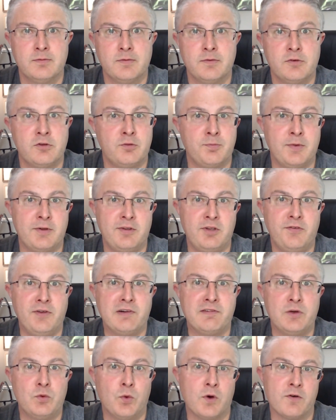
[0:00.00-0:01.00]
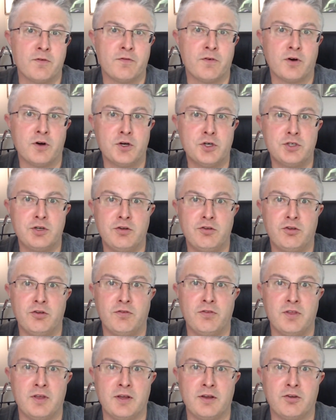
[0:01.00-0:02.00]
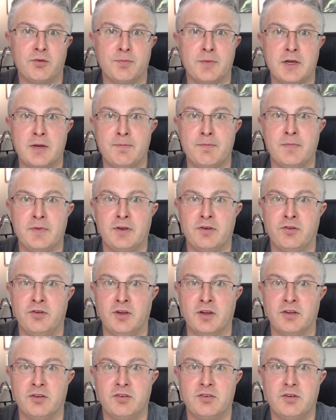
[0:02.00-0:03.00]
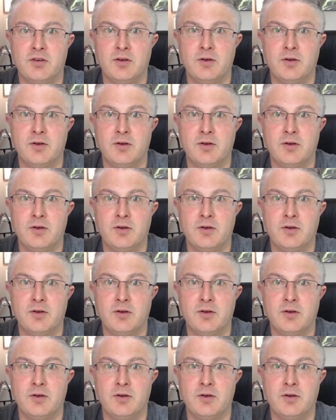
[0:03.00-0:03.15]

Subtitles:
specifically what versions of things might exist.